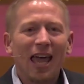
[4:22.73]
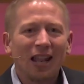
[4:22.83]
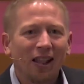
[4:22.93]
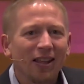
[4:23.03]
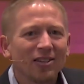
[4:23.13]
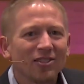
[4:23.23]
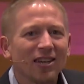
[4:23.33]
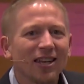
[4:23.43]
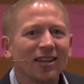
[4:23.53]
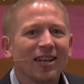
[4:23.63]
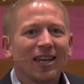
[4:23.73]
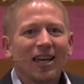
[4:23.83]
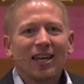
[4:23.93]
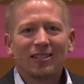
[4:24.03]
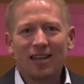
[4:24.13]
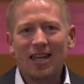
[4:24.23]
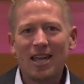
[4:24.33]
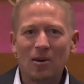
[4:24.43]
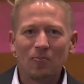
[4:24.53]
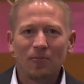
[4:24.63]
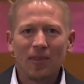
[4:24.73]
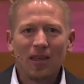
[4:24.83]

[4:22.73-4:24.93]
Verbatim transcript: and listen to him.